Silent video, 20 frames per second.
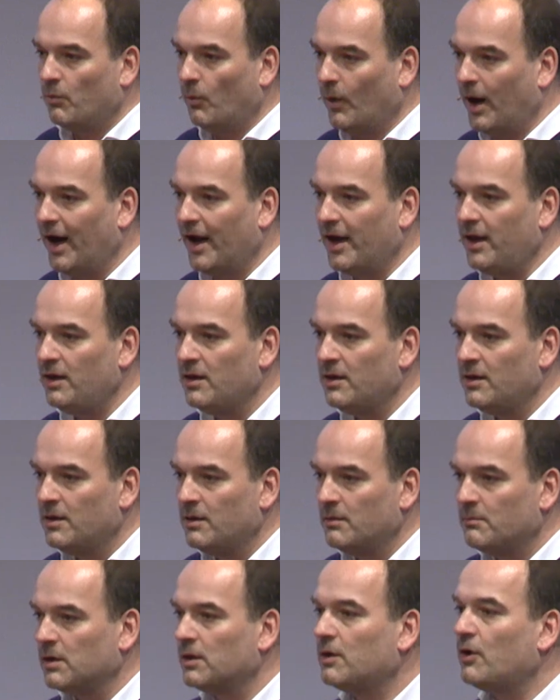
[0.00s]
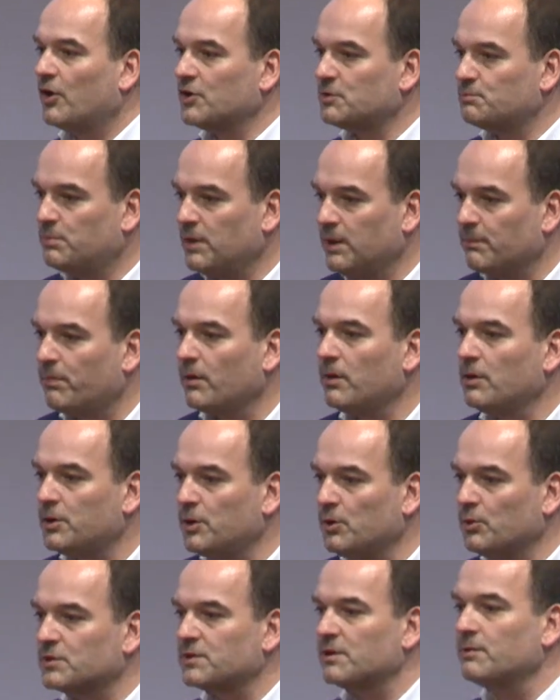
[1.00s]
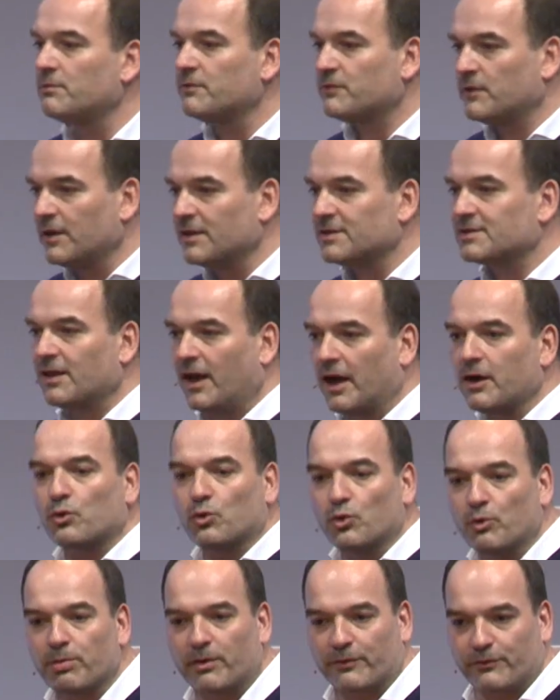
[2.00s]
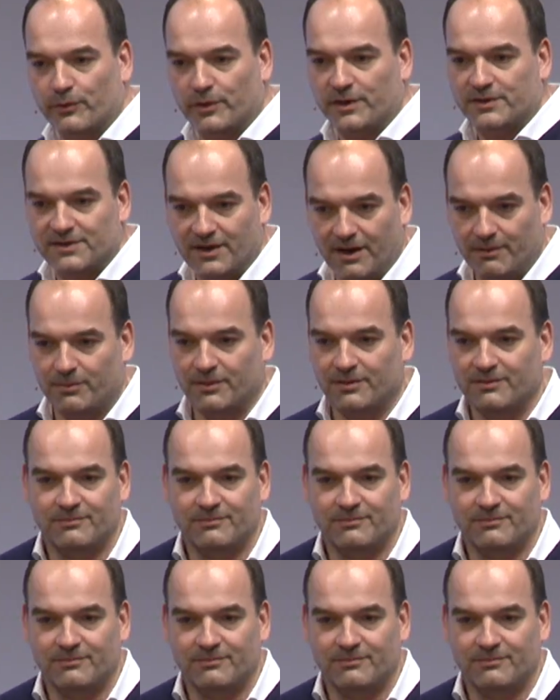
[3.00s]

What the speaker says: Why? Because people using things like Uber, for example,